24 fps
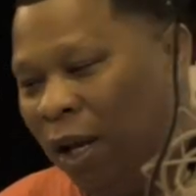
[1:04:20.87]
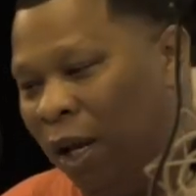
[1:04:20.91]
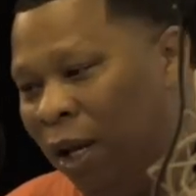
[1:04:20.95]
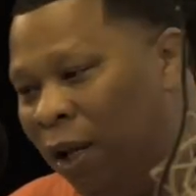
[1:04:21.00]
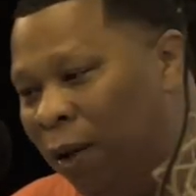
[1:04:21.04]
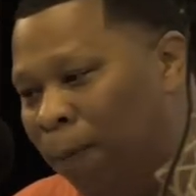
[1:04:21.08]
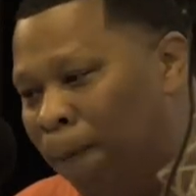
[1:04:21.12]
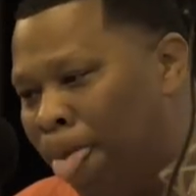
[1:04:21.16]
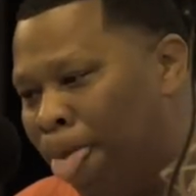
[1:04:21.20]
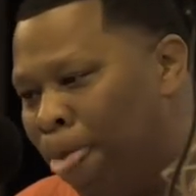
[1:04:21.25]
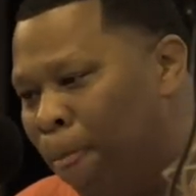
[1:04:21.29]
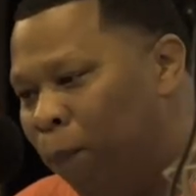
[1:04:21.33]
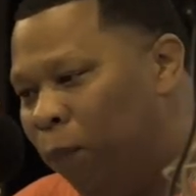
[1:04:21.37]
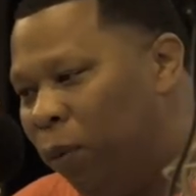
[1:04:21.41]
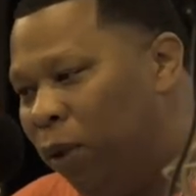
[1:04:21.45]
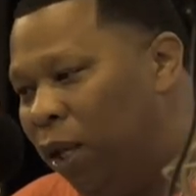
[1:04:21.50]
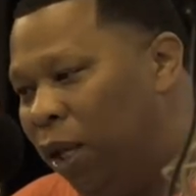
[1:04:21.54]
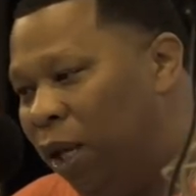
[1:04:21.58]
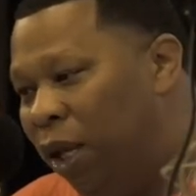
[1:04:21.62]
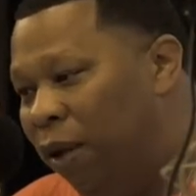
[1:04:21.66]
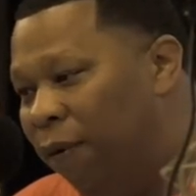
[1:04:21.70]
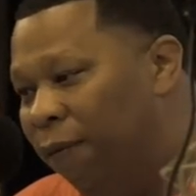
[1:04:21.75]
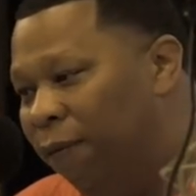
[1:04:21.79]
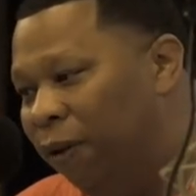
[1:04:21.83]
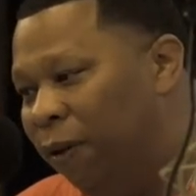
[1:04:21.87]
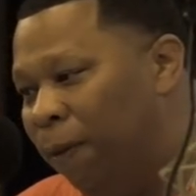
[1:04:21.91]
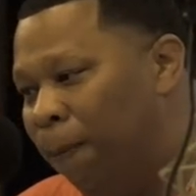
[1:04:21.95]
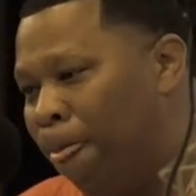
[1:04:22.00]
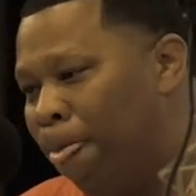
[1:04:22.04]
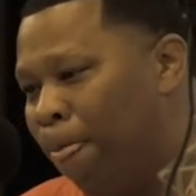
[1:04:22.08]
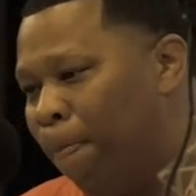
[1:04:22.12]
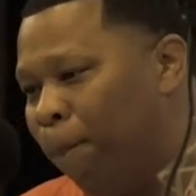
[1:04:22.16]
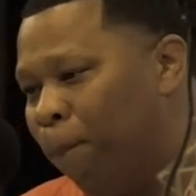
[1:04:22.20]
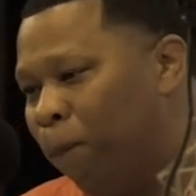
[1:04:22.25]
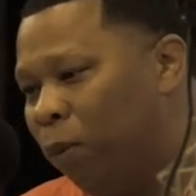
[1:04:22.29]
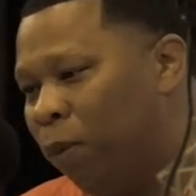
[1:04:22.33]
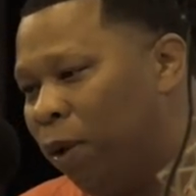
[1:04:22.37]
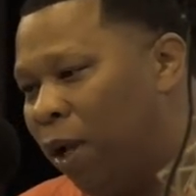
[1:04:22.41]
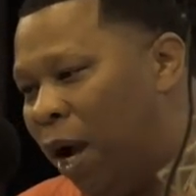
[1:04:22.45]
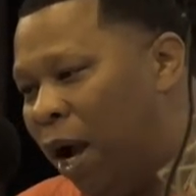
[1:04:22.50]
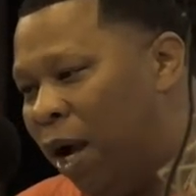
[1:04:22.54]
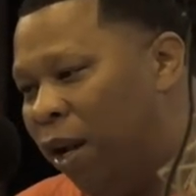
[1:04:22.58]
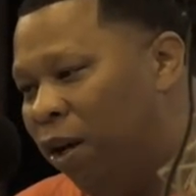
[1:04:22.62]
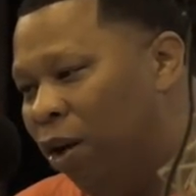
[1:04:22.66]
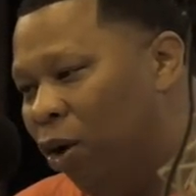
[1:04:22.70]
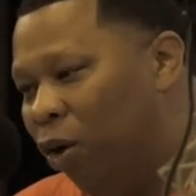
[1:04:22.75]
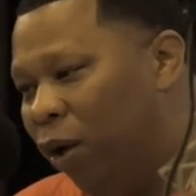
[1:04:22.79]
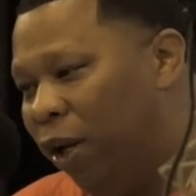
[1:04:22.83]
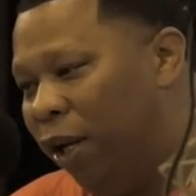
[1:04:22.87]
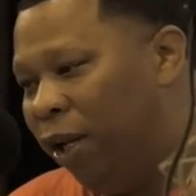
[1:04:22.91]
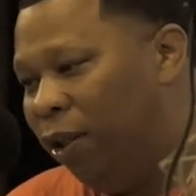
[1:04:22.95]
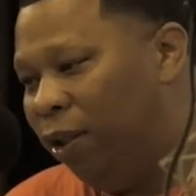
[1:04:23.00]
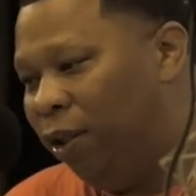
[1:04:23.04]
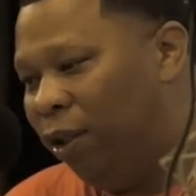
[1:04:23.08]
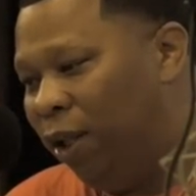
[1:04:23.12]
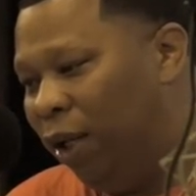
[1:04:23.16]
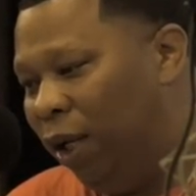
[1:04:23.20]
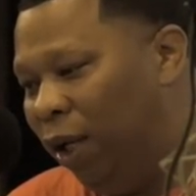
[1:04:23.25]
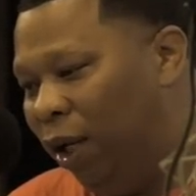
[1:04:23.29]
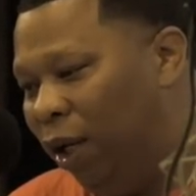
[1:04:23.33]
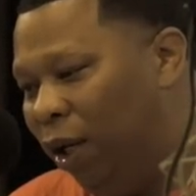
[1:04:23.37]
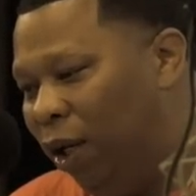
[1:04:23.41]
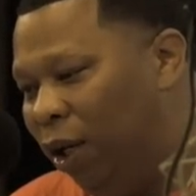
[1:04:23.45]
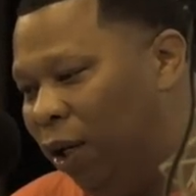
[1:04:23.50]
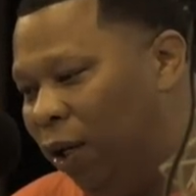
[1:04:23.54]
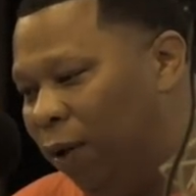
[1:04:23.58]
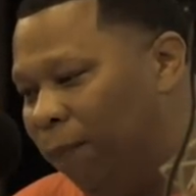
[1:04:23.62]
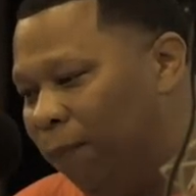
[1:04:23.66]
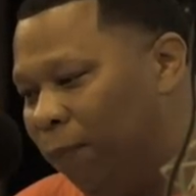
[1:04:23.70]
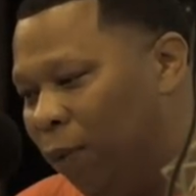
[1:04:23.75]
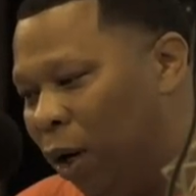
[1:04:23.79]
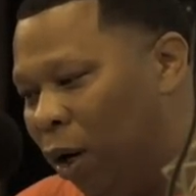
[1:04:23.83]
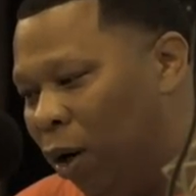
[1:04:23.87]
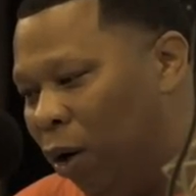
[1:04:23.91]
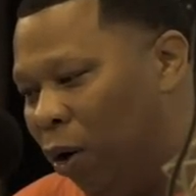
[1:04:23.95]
And even, I know they did